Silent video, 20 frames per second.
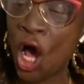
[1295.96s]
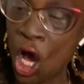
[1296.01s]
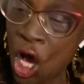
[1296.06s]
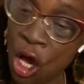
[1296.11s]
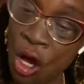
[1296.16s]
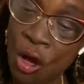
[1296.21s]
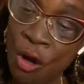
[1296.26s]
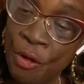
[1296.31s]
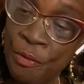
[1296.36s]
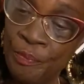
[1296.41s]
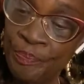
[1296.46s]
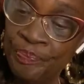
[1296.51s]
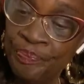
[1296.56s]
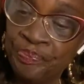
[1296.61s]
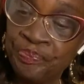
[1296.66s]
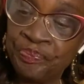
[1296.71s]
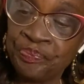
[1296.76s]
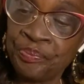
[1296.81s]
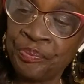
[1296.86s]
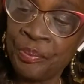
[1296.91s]
all.
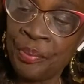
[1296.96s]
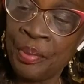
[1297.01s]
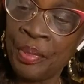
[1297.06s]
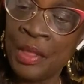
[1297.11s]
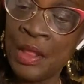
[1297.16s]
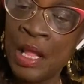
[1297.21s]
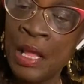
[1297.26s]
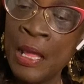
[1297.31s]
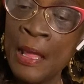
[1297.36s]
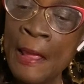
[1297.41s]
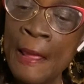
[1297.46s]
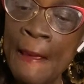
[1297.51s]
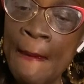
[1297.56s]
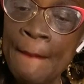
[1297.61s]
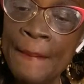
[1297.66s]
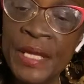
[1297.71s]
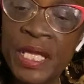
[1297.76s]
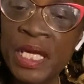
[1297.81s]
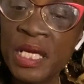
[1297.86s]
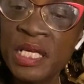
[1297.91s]

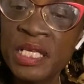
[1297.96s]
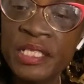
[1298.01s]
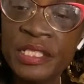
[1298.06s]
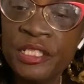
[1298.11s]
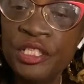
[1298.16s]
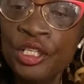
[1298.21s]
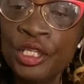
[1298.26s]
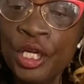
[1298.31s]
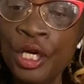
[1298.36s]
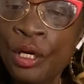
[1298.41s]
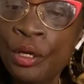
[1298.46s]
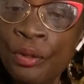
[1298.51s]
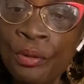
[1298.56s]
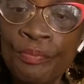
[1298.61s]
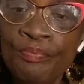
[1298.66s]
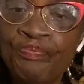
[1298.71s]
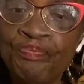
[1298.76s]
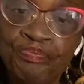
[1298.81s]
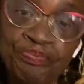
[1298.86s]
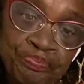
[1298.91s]
Because, you know,
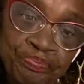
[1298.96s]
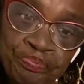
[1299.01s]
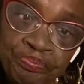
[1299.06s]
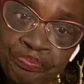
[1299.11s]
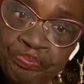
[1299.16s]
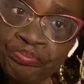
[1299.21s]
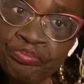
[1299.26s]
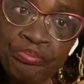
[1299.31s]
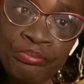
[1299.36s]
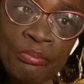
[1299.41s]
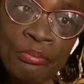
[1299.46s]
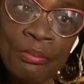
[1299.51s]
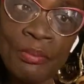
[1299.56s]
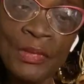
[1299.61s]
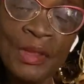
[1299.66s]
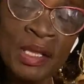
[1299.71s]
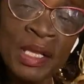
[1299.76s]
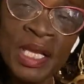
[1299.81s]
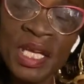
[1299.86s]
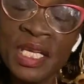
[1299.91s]

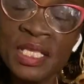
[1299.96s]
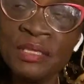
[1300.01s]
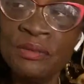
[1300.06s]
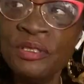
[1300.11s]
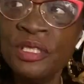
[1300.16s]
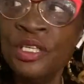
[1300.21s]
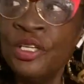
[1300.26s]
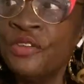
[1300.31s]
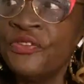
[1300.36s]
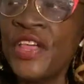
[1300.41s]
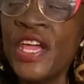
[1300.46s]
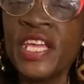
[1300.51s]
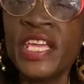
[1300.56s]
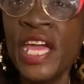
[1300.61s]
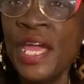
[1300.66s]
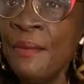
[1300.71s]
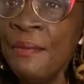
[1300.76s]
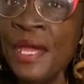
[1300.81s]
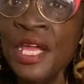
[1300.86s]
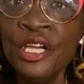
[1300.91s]
like I, you, they
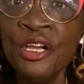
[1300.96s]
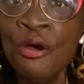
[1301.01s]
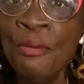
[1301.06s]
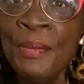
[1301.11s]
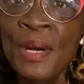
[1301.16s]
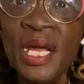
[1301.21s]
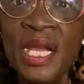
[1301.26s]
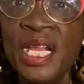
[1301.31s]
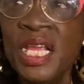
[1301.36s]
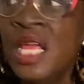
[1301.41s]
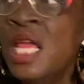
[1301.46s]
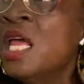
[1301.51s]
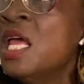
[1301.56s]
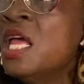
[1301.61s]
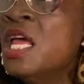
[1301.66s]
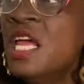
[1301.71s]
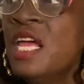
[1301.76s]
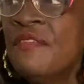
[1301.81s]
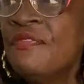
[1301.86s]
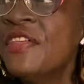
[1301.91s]
can't make no money
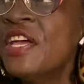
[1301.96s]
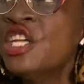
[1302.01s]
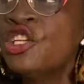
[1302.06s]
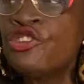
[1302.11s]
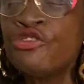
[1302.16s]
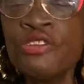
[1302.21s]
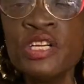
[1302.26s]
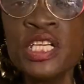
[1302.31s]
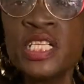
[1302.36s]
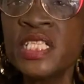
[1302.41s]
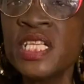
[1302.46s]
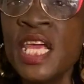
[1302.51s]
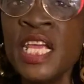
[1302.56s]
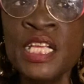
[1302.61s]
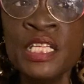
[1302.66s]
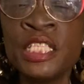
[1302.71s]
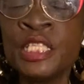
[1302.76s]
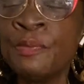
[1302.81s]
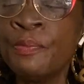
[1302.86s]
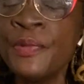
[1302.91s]
if they trucks
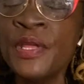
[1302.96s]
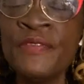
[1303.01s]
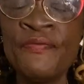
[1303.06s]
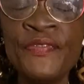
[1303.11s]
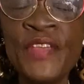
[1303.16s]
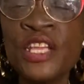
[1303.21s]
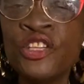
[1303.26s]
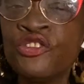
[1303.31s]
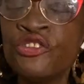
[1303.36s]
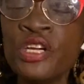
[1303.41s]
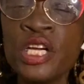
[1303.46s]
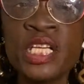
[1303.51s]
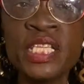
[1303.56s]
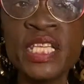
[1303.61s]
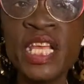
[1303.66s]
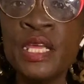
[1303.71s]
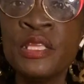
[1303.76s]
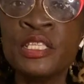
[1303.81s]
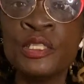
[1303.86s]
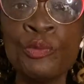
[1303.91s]
ain't if they trucks
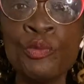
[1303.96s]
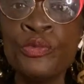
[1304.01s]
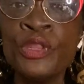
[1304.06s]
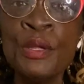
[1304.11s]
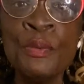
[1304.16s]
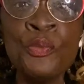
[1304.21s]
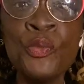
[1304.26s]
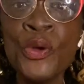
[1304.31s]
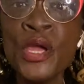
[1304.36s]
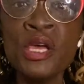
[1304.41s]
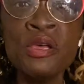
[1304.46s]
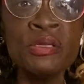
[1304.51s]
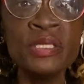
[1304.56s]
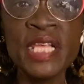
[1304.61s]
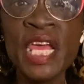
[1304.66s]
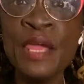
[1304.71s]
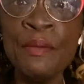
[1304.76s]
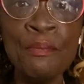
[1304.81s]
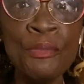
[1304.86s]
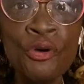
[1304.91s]
them wheels
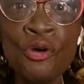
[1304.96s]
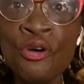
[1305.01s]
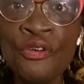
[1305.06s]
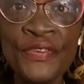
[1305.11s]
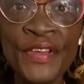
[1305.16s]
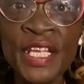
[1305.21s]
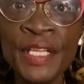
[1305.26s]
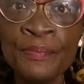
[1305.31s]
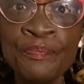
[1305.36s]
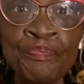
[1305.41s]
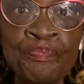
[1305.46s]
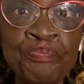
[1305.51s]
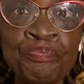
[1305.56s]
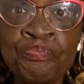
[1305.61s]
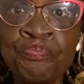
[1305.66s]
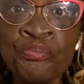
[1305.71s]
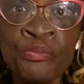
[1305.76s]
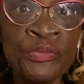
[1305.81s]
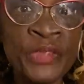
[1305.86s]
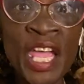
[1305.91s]
ain't moving,
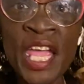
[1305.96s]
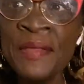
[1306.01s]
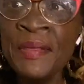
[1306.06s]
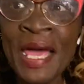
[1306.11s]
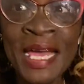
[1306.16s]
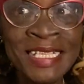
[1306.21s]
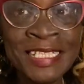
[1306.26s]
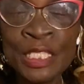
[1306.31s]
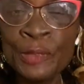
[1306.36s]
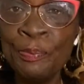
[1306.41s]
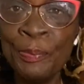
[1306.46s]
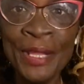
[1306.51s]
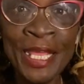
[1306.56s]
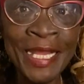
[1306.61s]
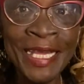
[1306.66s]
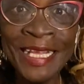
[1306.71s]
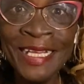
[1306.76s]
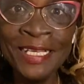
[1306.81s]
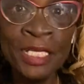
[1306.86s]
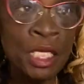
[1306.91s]
they're not
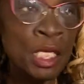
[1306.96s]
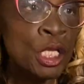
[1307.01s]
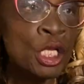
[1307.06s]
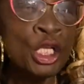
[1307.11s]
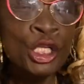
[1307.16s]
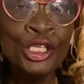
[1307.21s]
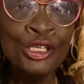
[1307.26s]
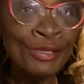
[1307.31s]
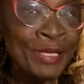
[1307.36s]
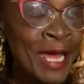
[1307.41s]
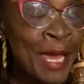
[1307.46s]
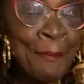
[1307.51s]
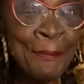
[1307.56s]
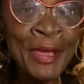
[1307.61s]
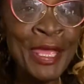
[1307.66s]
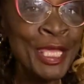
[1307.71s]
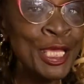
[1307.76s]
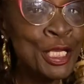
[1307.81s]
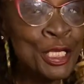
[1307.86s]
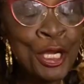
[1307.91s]
spinning. You're not
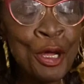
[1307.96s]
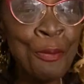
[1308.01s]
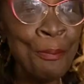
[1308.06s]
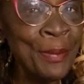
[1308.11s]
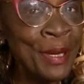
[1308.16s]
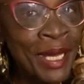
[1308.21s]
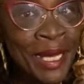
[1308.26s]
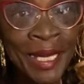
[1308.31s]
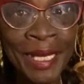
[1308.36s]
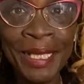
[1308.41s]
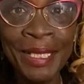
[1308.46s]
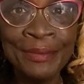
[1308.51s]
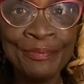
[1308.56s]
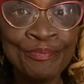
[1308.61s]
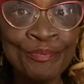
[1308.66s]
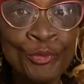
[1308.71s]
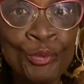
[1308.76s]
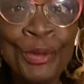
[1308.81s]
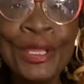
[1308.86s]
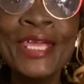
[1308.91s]
making no money.
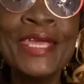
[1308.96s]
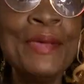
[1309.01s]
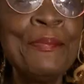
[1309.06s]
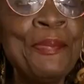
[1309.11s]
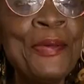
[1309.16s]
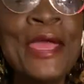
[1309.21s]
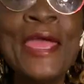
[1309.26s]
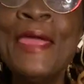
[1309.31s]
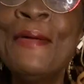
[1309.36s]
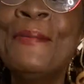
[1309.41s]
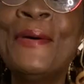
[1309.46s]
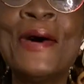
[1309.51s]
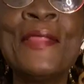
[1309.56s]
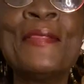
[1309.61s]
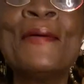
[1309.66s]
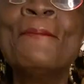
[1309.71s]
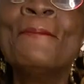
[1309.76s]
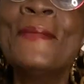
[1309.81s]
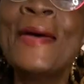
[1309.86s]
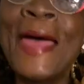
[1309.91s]
We get paid by
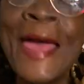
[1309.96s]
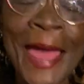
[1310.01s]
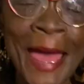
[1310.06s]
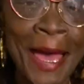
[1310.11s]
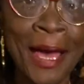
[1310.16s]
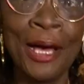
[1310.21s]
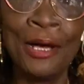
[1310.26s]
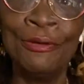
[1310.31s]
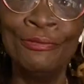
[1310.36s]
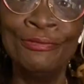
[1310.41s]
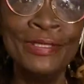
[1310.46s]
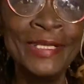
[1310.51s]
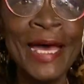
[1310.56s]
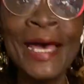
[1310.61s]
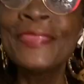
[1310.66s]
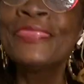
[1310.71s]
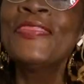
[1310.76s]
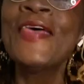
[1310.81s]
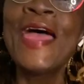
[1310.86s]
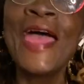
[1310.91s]
the mile,
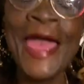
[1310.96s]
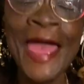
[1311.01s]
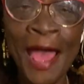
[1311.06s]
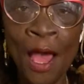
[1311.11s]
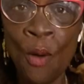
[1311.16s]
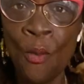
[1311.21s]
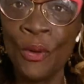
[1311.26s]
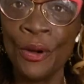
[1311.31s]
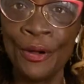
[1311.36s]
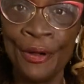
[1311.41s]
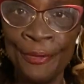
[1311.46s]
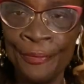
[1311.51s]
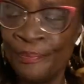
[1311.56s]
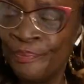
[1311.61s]
not the hour.